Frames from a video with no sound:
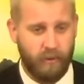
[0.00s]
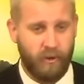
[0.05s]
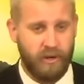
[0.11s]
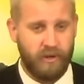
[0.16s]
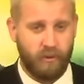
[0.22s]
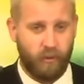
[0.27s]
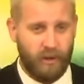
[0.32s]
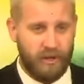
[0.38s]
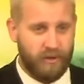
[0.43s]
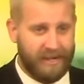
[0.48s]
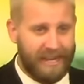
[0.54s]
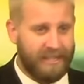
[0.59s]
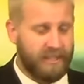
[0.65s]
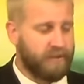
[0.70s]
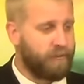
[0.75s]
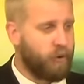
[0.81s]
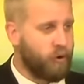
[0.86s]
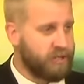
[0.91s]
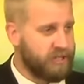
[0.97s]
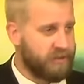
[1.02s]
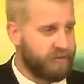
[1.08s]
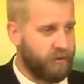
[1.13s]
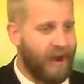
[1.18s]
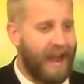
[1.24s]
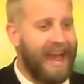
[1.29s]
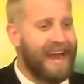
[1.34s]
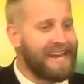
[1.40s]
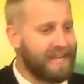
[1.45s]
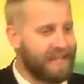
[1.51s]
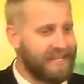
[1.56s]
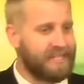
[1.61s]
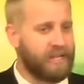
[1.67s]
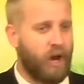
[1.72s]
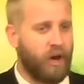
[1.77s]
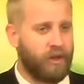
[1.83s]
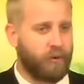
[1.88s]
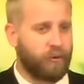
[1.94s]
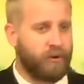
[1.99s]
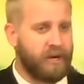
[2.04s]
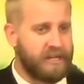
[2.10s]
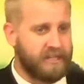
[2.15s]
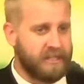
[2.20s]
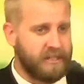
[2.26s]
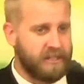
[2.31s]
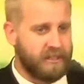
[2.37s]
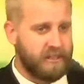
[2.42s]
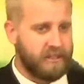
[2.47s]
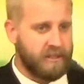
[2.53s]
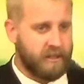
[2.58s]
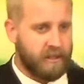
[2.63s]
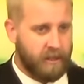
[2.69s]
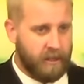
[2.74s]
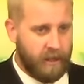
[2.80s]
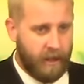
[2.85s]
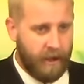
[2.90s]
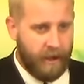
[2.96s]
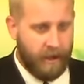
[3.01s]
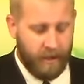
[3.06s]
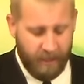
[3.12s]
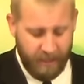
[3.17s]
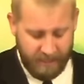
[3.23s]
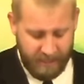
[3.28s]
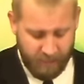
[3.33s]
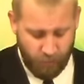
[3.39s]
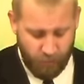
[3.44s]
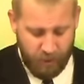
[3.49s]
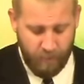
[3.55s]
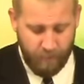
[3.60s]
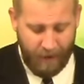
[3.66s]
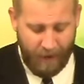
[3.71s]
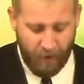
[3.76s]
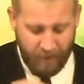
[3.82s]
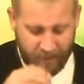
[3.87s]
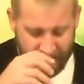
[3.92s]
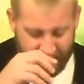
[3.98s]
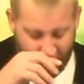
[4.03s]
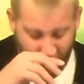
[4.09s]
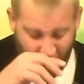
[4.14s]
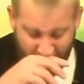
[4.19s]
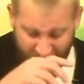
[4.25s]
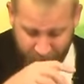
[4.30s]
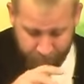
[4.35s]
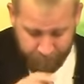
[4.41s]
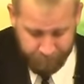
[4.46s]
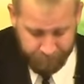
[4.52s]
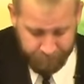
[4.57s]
When you, when you get divorced for any of these other reasons, he says, when you marry someone